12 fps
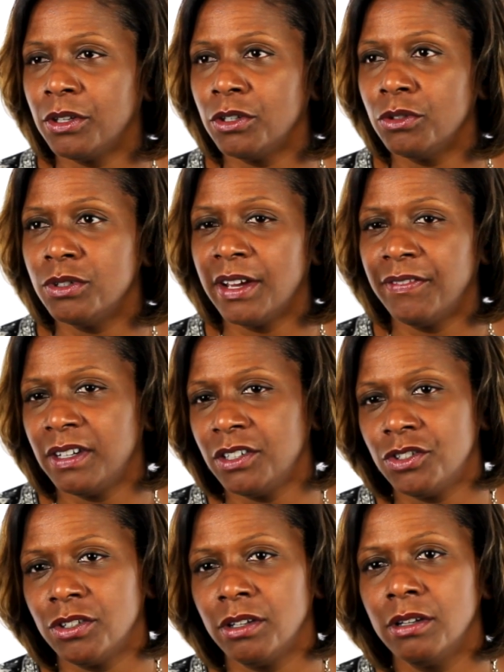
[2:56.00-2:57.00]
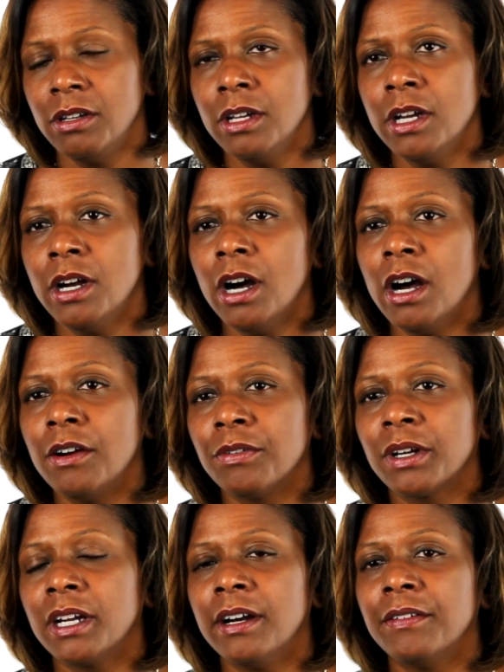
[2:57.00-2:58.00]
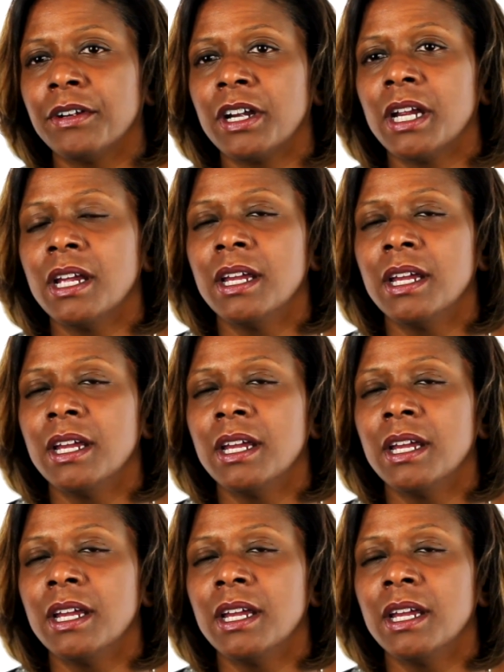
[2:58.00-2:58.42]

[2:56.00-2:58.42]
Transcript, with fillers: a new definition of recovery